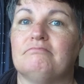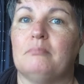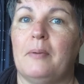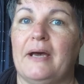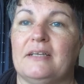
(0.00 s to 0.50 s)

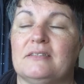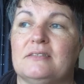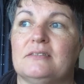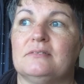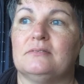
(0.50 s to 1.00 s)

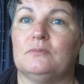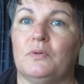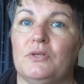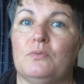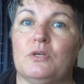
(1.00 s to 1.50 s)
but
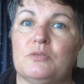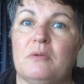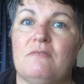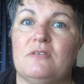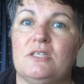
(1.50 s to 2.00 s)
when you watch
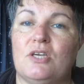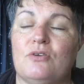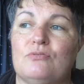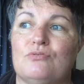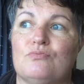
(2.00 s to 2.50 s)
my
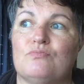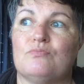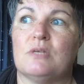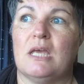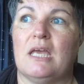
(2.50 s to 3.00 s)
videos,
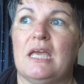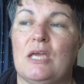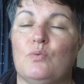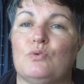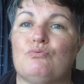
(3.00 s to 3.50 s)

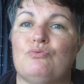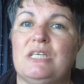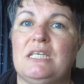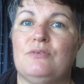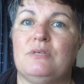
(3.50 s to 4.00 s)
it would
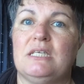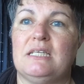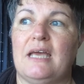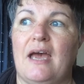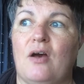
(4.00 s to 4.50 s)
really,
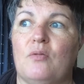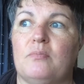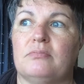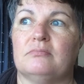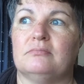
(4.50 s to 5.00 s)
really
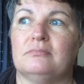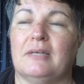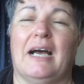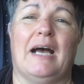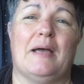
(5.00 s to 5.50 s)
help.
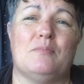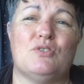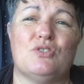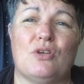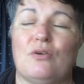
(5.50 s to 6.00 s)
I'm
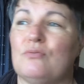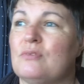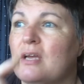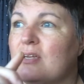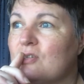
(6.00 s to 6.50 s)
so
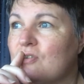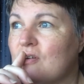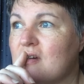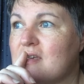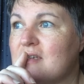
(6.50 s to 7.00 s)

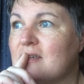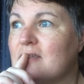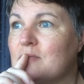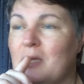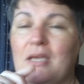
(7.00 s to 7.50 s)
trying
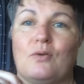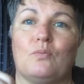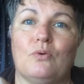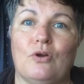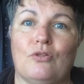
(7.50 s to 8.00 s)
to make it
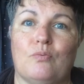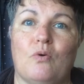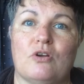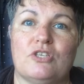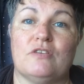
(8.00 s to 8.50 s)
worth
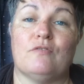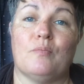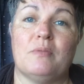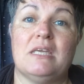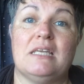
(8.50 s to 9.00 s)
watching
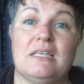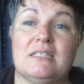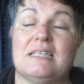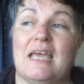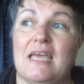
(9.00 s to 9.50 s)
from beginning
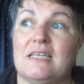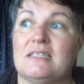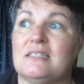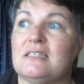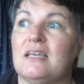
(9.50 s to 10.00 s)
to
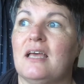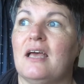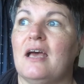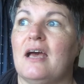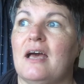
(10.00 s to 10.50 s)
end.
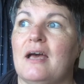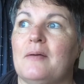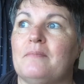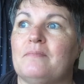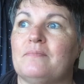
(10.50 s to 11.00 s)

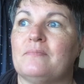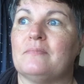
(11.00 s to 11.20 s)
Um,